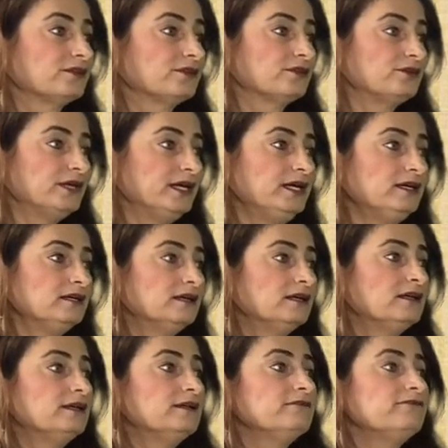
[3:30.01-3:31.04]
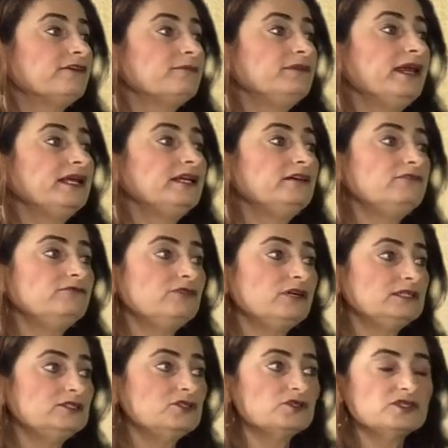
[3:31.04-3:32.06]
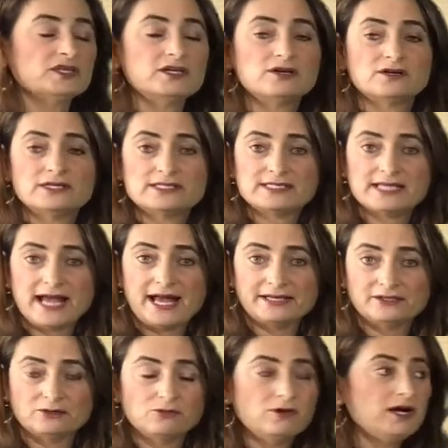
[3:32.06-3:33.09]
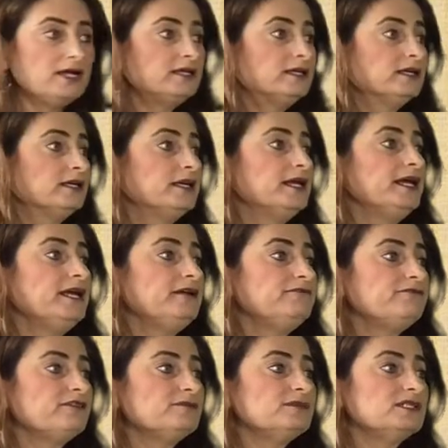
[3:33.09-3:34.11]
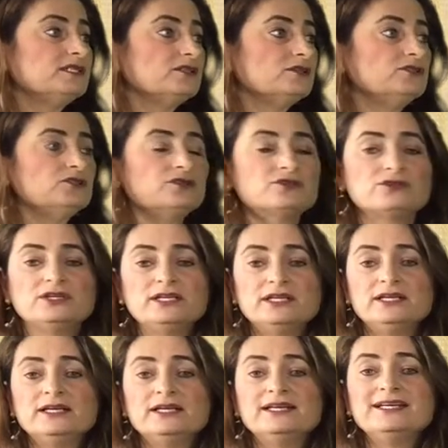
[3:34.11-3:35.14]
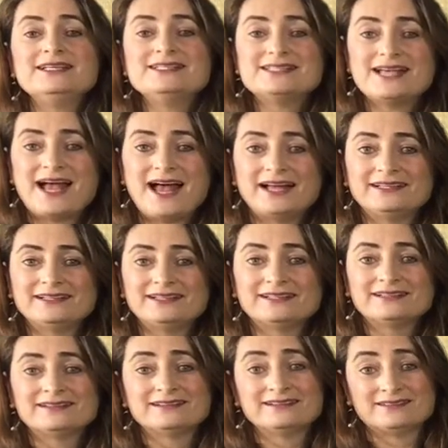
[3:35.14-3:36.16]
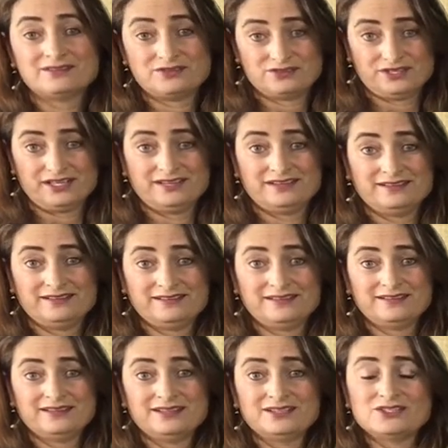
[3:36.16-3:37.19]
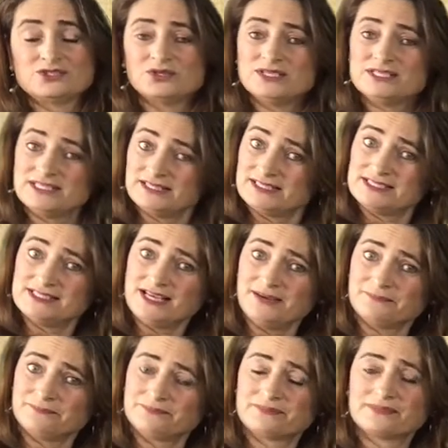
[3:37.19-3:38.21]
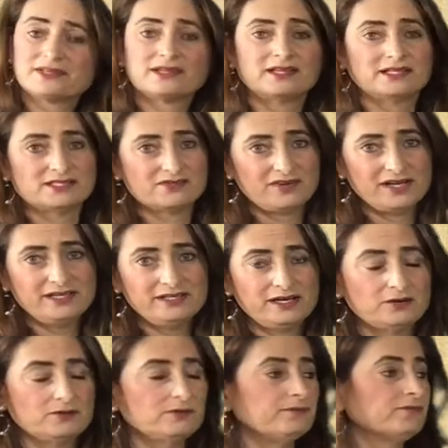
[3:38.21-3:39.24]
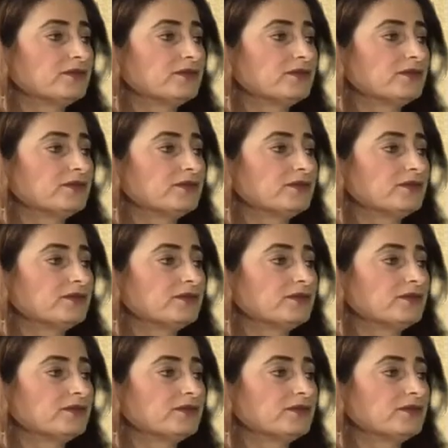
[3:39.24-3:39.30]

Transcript: 3, from negative 1 to 0 is adding 1, and from 0 to 3 is adding 3. So is it the same? Let's find out.